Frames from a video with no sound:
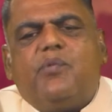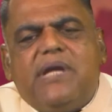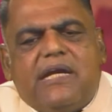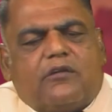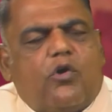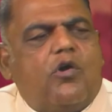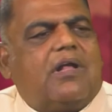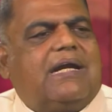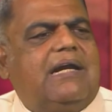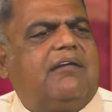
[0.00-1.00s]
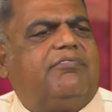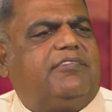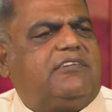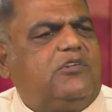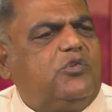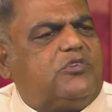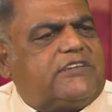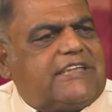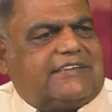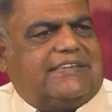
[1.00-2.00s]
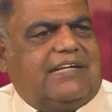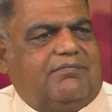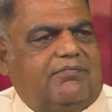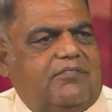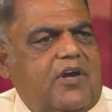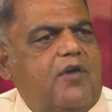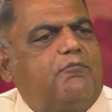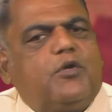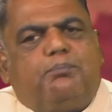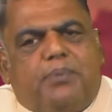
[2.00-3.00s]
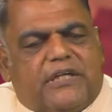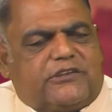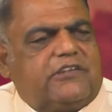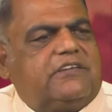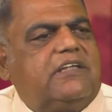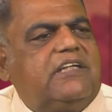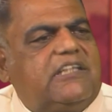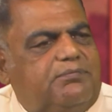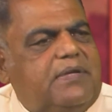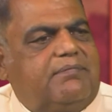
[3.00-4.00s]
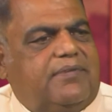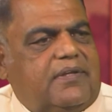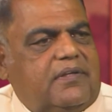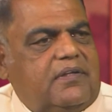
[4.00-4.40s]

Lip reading: create all kind of new system, put pressures on these people.